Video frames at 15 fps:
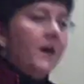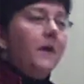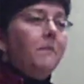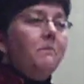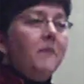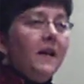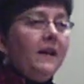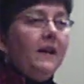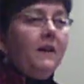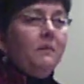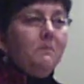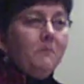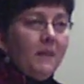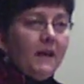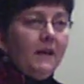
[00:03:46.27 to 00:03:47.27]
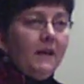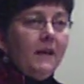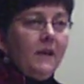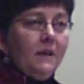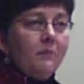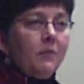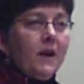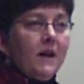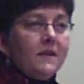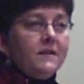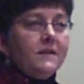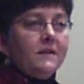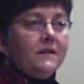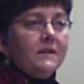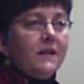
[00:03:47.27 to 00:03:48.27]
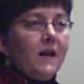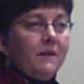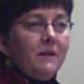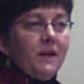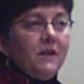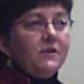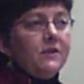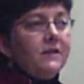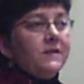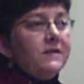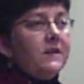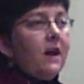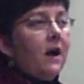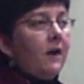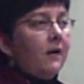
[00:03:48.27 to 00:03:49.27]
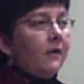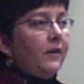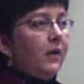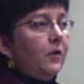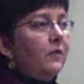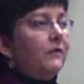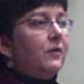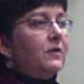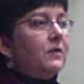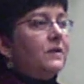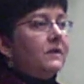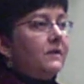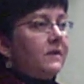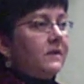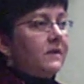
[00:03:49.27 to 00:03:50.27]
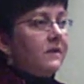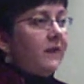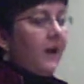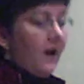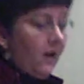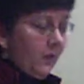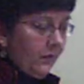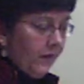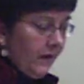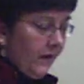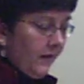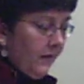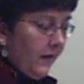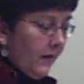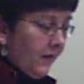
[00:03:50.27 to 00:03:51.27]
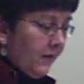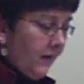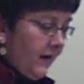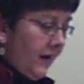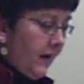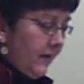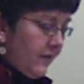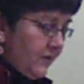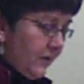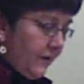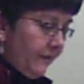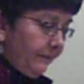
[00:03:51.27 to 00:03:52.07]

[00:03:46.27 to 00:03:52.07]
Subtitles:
Many, many Protestant denominations are universalists now in their theology.